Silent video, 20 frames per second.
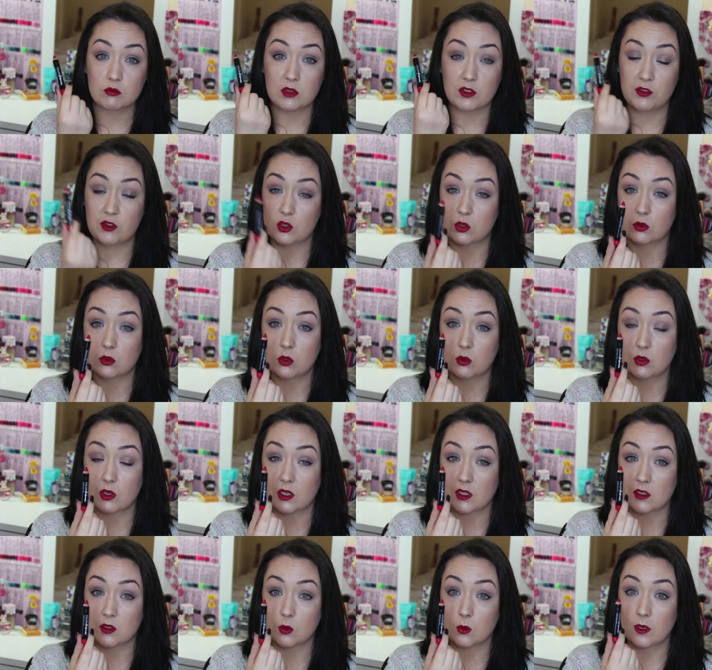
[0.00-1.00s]
If you don't know
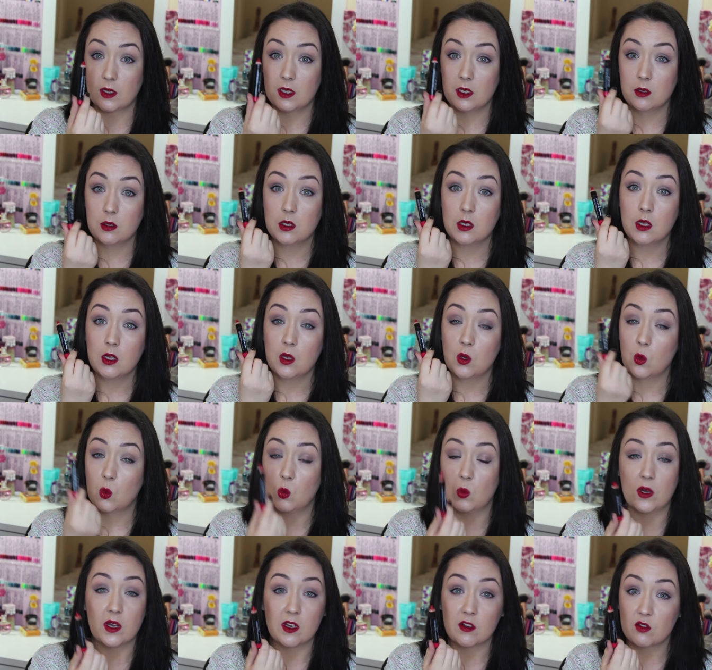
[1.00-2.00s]
NARS Cruella,
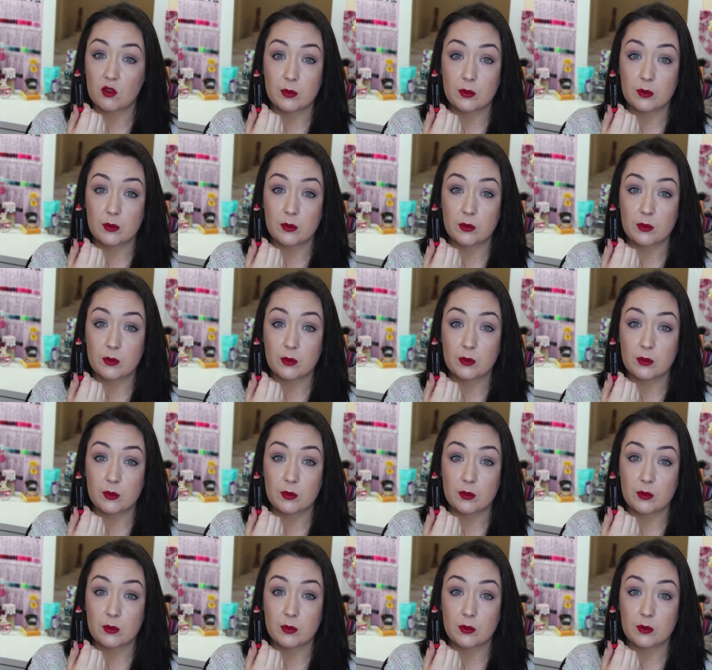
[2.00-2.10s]
where